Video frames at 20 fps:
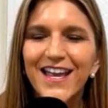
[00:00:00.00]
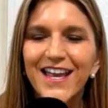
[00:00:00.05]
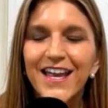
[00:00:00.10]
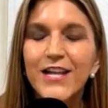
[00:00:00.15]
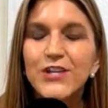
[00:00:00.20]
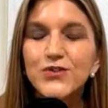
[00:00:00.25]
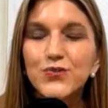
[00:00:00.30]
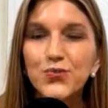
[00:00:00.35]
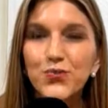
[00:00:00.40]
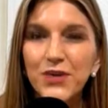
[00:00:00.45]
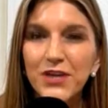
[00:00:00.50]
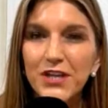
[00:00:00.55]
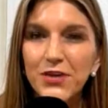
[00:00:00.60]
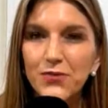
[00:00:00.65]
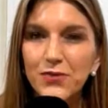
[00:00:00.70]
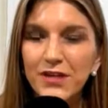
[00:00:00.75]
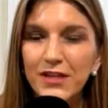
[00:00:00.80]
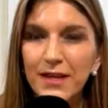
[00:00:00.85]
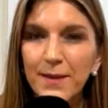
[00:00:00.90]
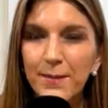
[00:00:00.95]
It's really,
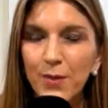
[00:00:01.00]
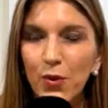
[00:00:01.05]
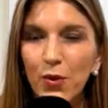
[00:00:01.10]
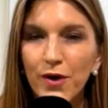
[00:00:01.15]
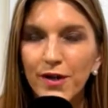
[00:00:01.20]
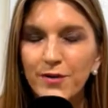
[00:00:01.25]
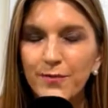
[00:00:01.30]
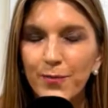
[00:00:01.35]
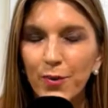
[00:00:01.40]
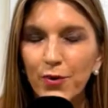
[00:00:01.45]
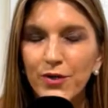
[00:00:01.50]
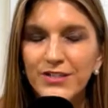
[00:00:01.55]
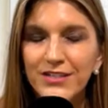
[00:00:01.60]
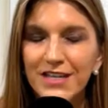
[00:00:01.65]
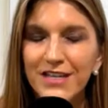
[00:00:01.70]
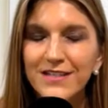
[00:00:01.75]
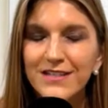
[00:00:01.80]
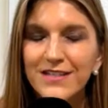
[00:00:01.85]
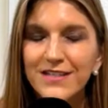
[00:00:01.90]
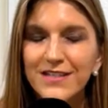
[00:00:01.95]
really
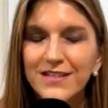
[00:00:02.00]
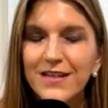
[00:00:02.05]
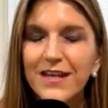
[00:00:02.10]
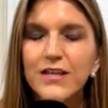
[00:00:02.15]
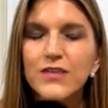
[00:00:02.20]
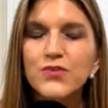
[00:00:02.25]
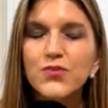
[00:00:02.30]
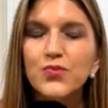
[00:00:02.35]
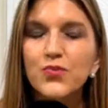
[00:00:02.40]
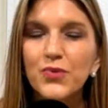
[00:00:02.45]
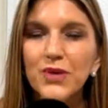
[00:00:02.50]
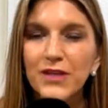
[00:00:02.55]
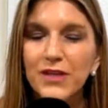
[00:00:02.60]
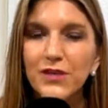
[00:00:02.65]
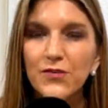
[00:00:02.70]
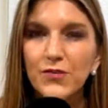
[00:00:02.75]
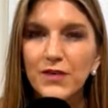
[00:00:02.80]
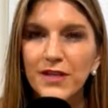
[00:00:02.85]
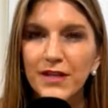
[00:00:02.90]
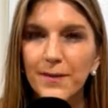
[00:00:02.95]
important. It's
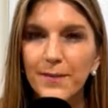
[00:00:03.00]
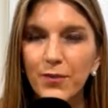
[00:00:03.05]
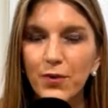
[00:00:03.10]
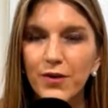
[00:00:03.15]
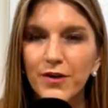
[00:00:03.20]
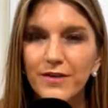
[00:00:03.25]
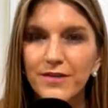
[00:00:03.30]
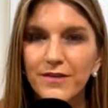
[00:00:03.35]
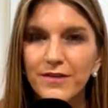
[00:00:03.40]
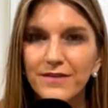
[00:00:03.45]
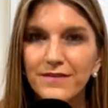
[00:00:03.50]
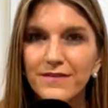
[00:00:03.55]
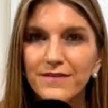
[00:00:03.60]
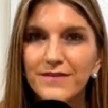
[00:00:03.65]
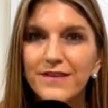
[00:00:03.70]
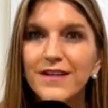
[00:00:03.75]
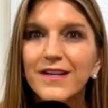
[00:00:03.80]
really, really important.